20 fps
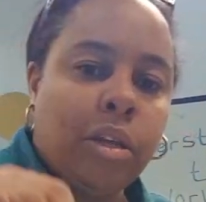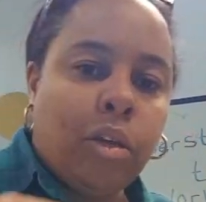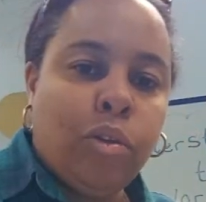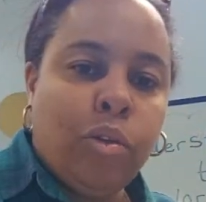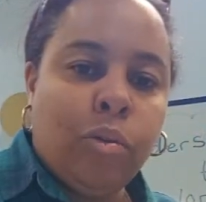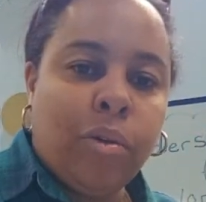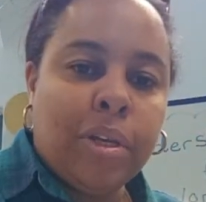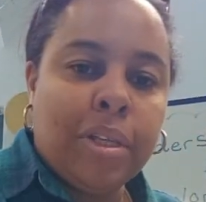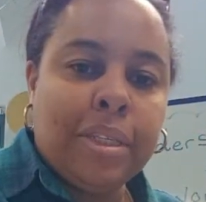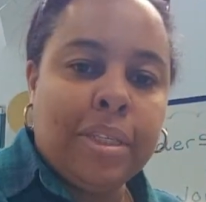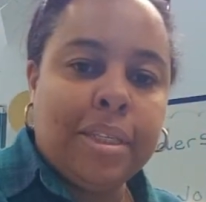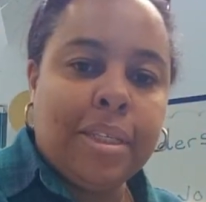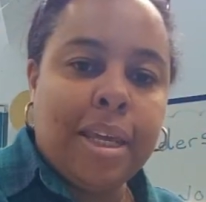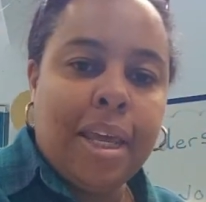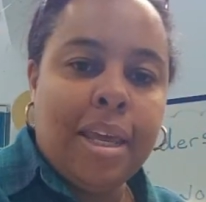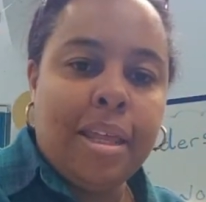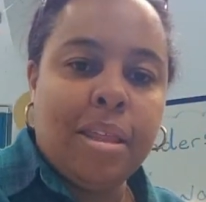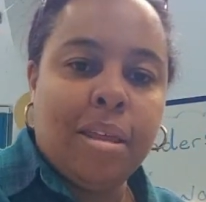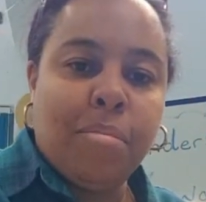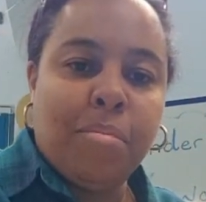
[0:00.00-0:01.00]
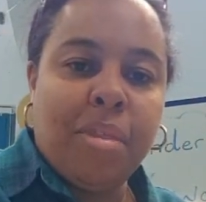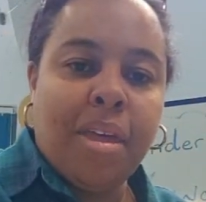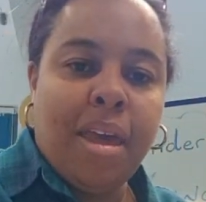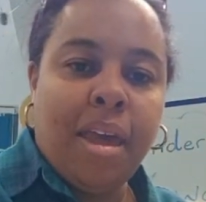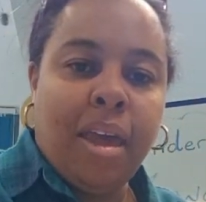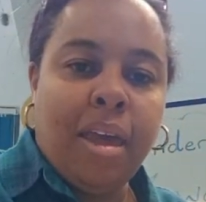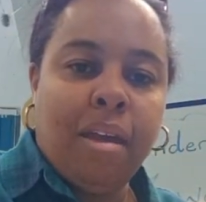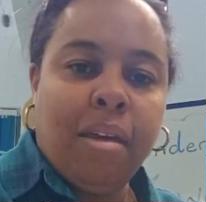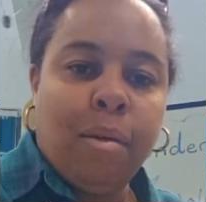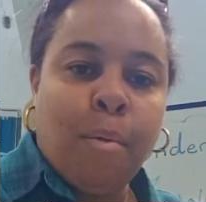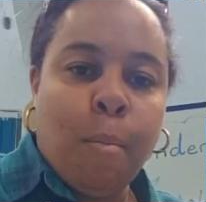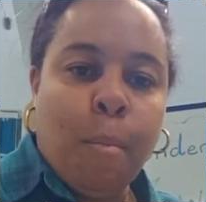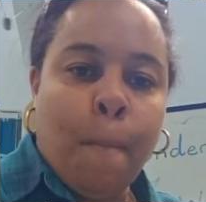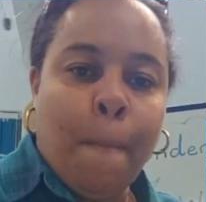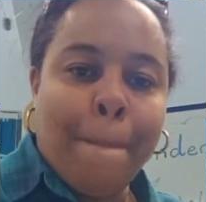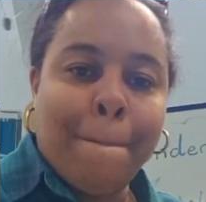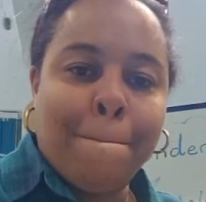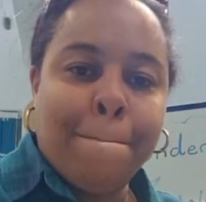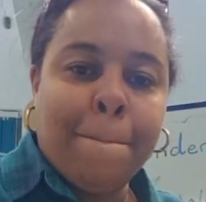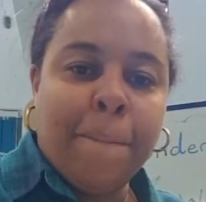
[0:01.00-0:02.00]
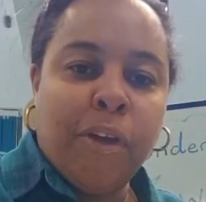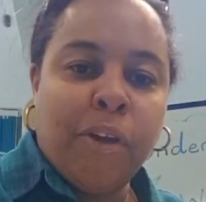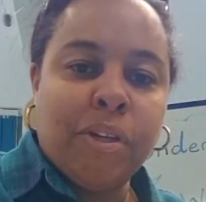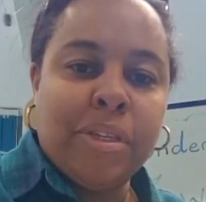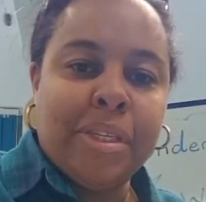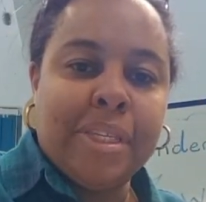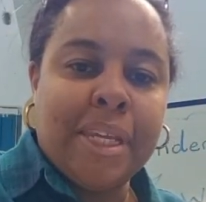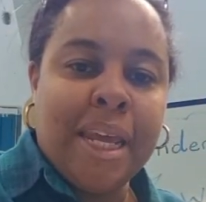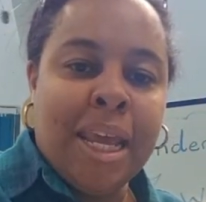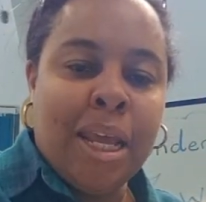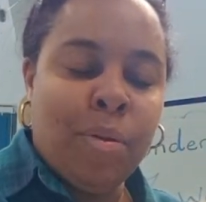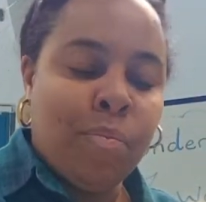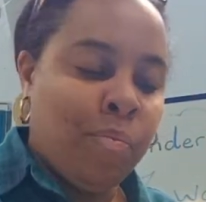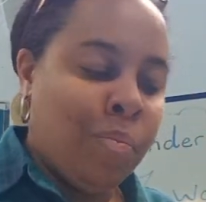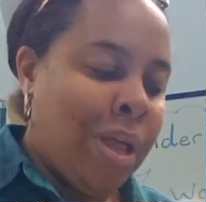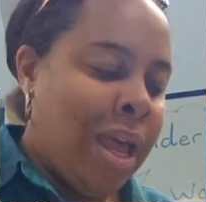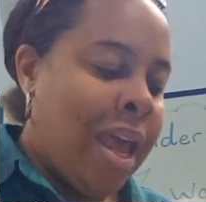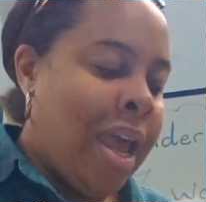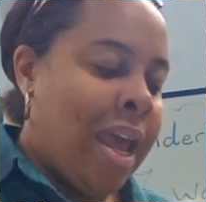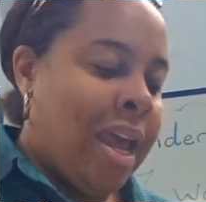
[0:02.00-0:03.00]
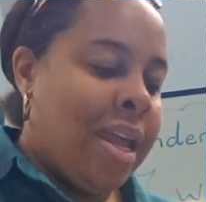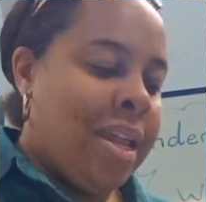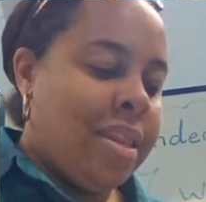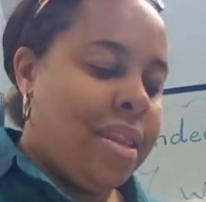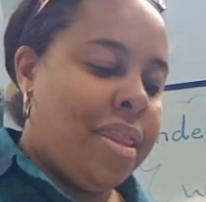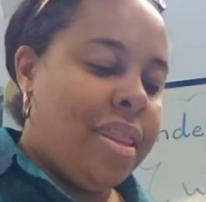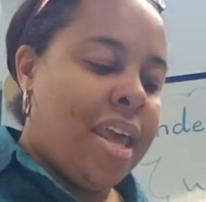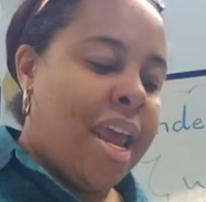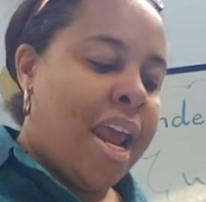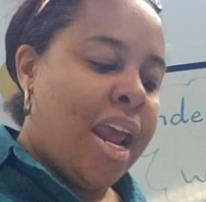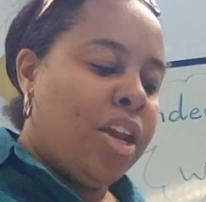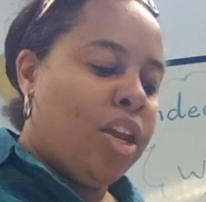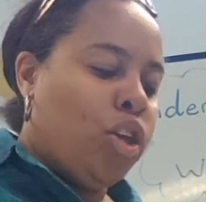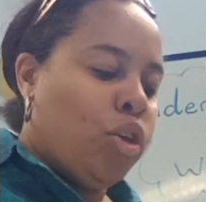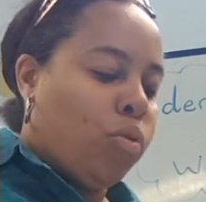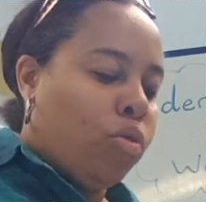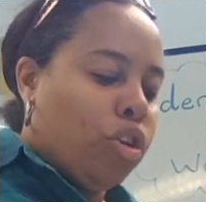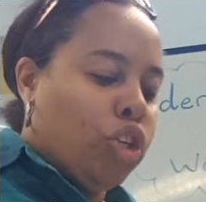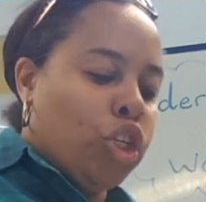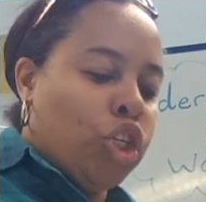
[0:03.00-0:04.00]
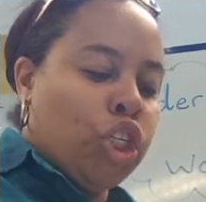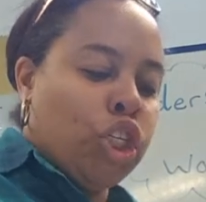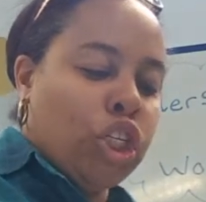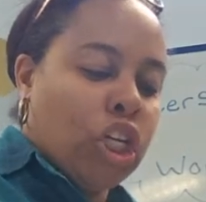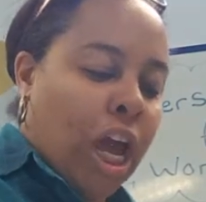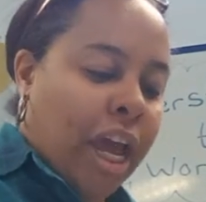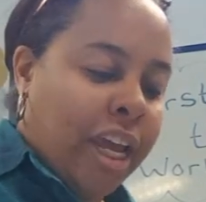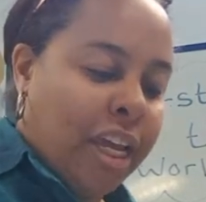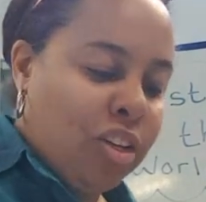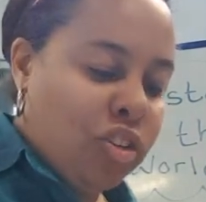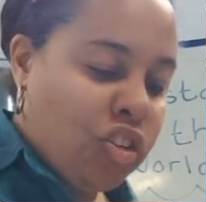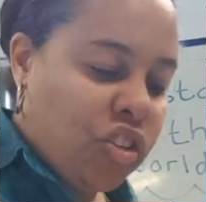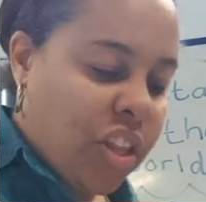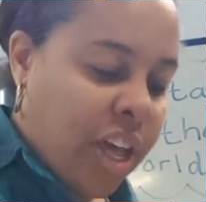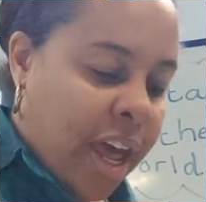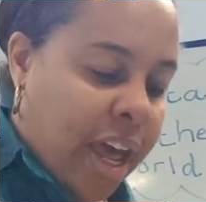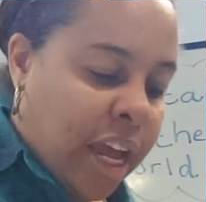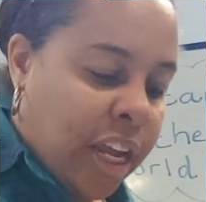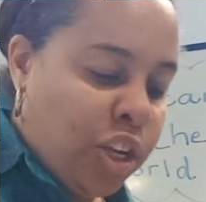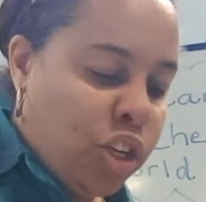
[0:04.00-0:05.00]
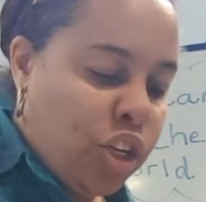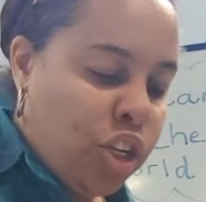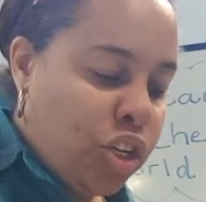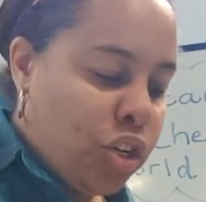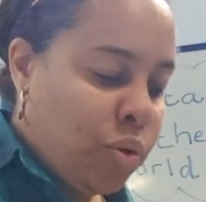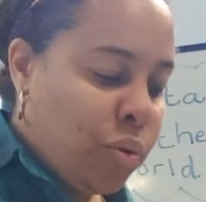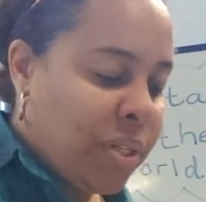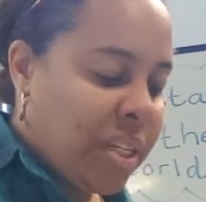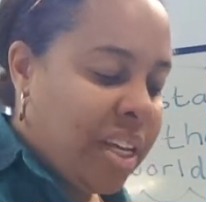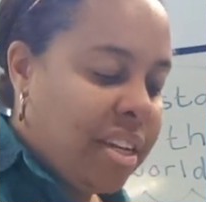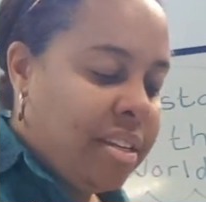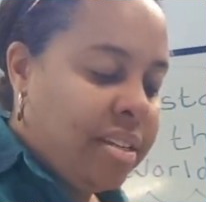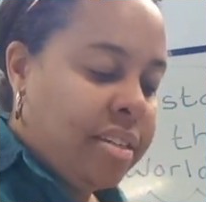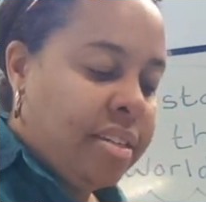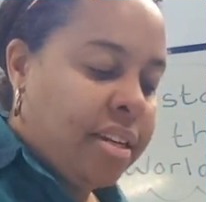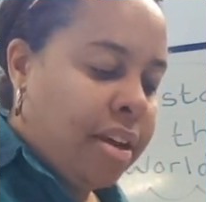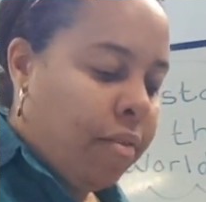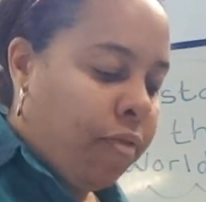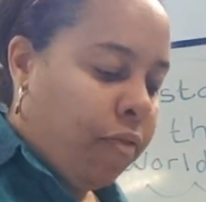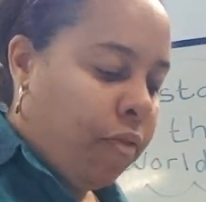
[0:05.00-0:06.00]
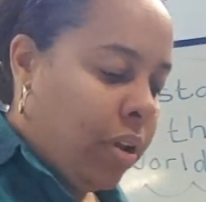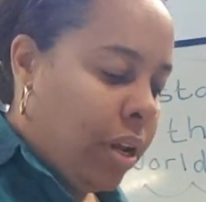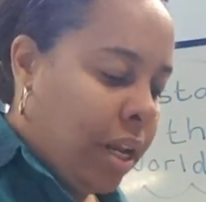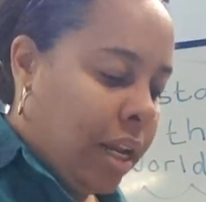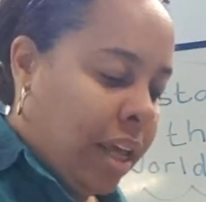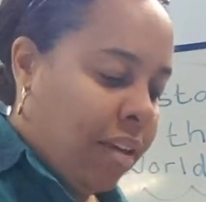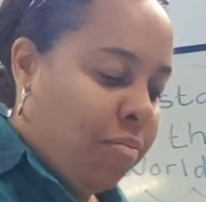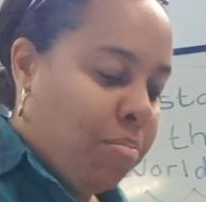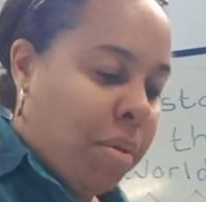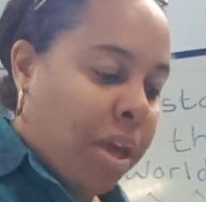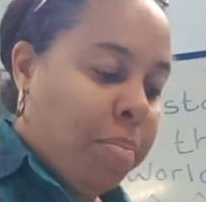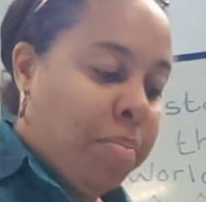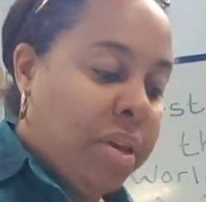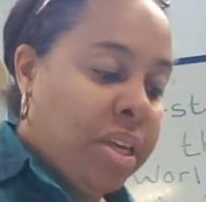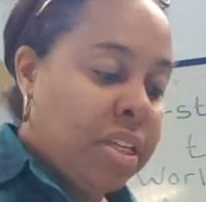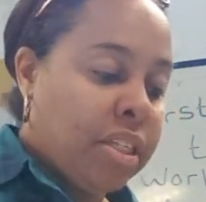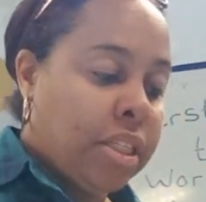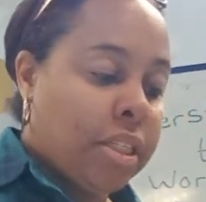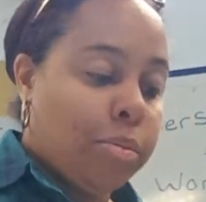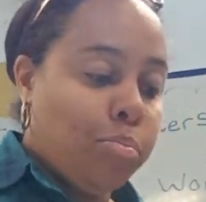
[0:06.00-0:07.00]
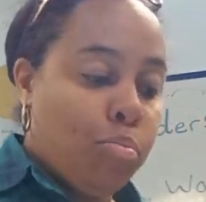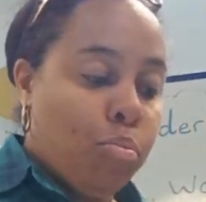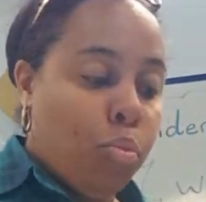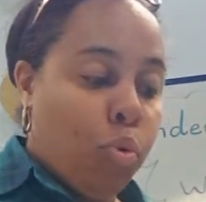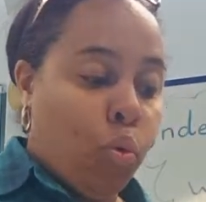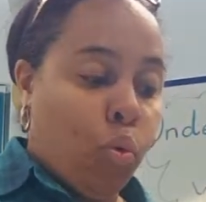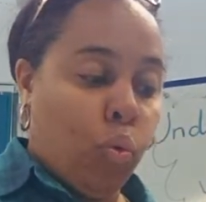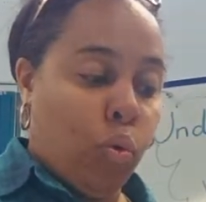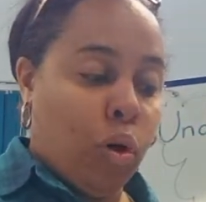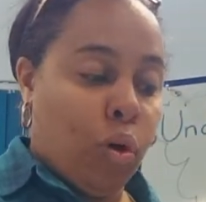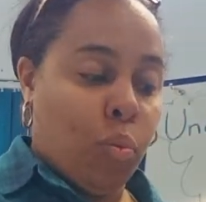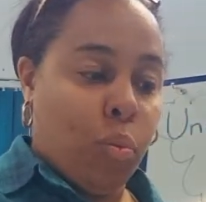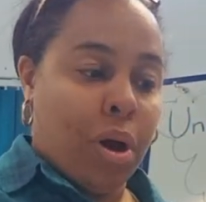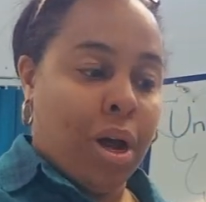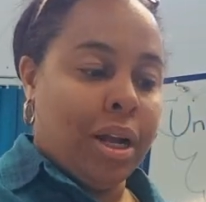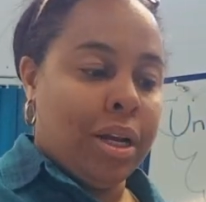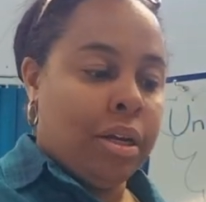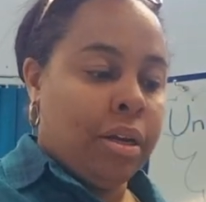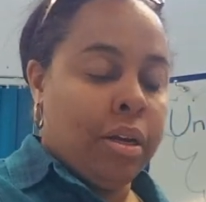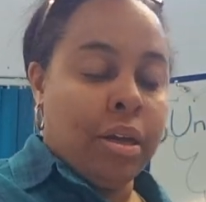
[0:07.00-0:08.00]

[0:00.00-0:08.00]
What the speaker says: you can see them there. You can see. Then you can change that and use a different leaf, maybe a smaller one,